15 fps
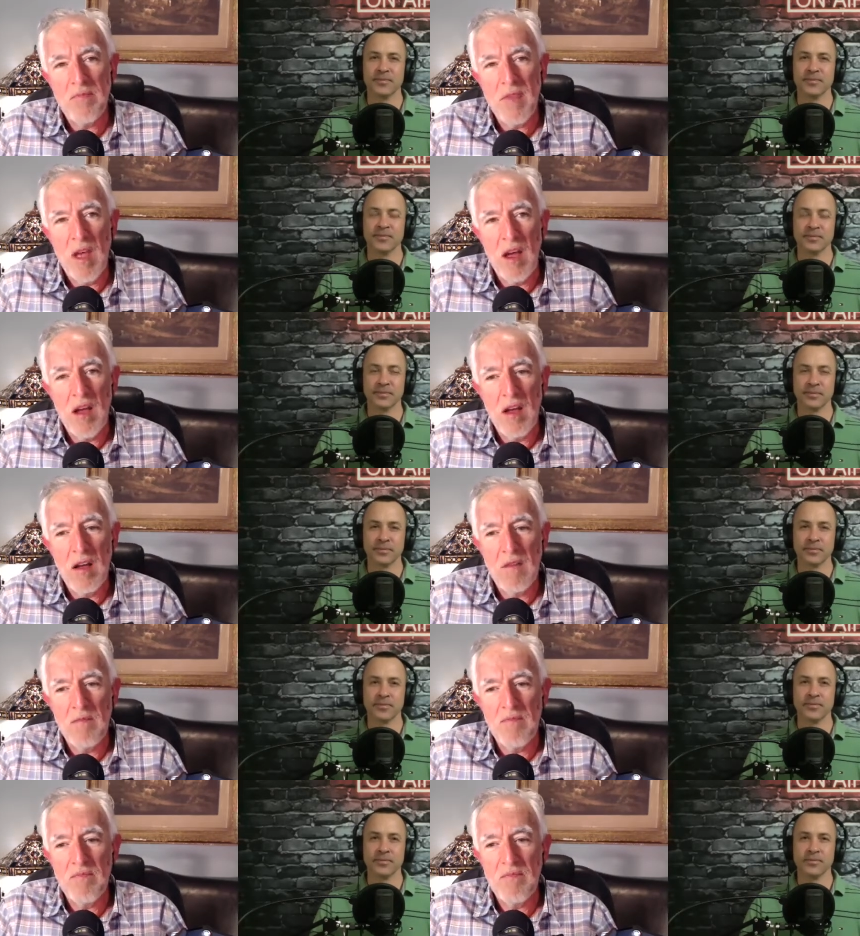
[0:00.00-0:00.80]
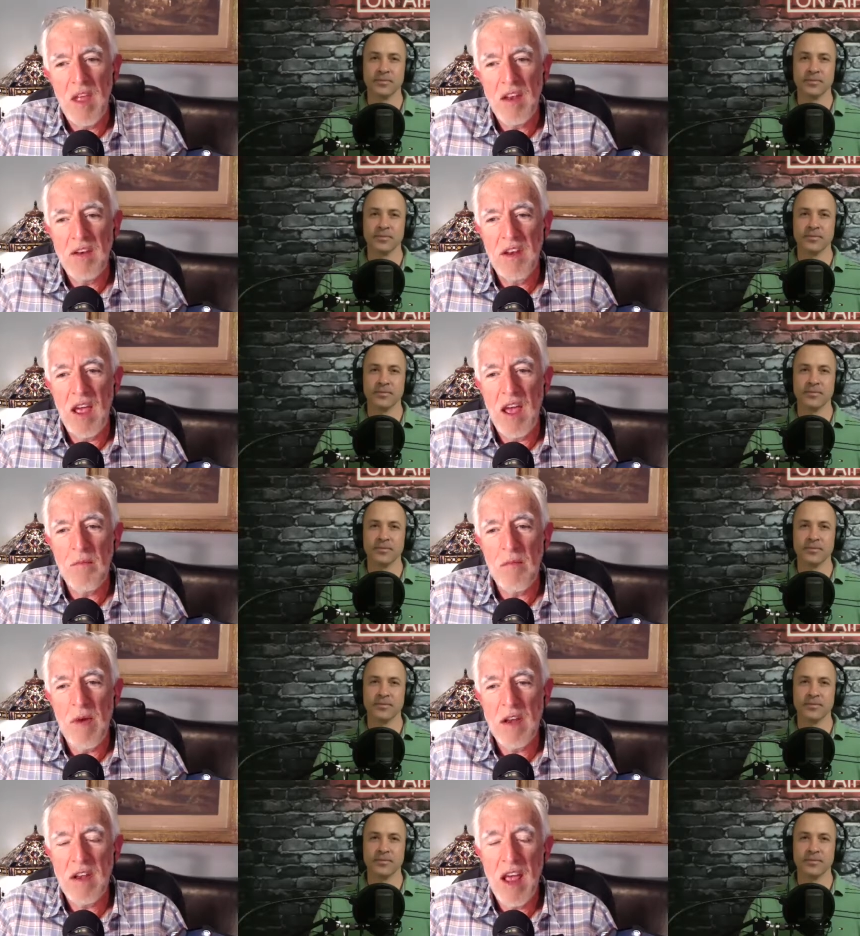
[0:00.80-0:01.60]
Speaker 1: um, and dad,
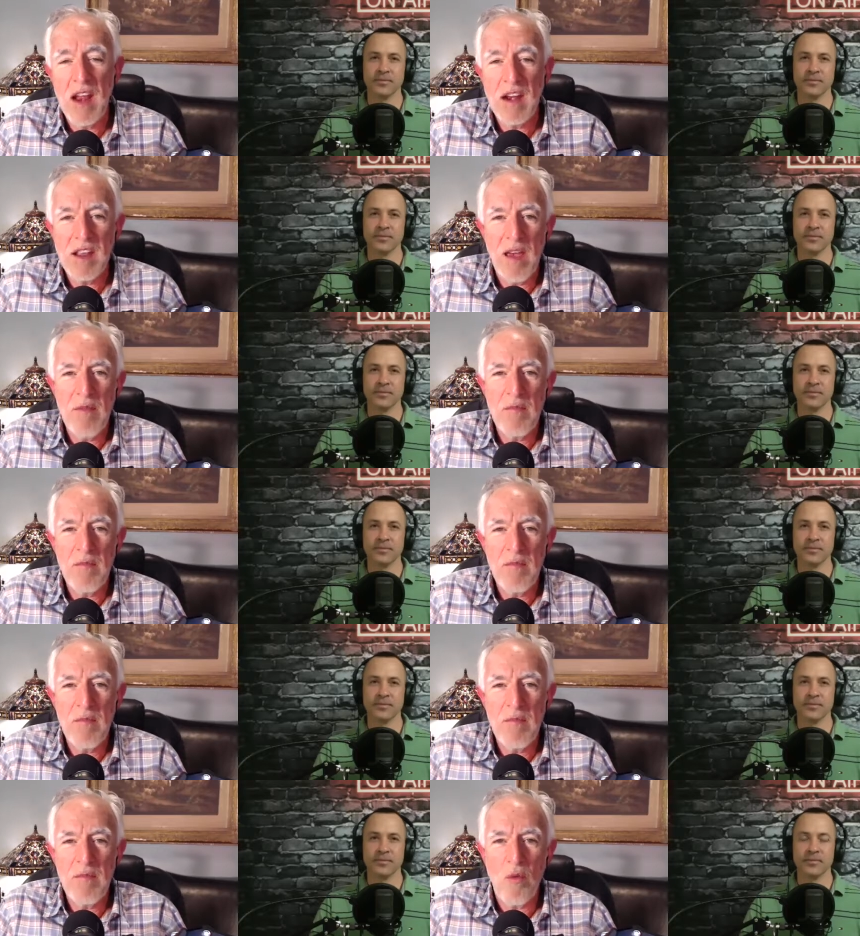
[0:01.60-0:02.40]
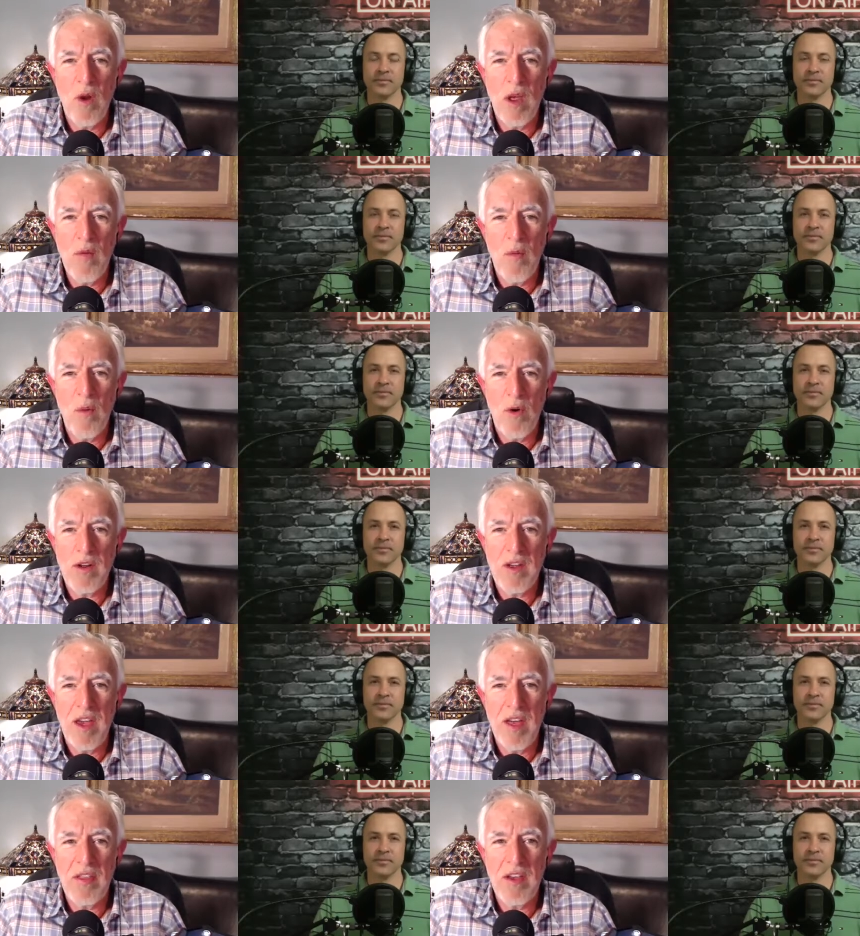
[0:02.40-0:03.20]
my dad gave me a great work
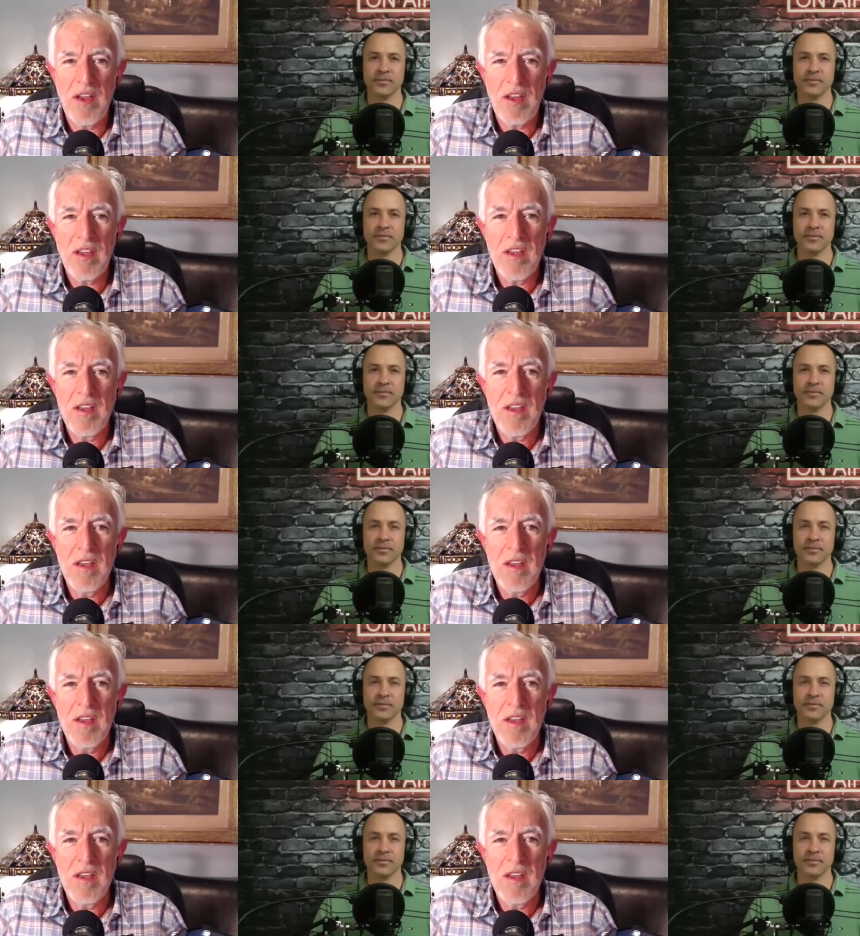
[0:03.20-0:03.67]
ethic.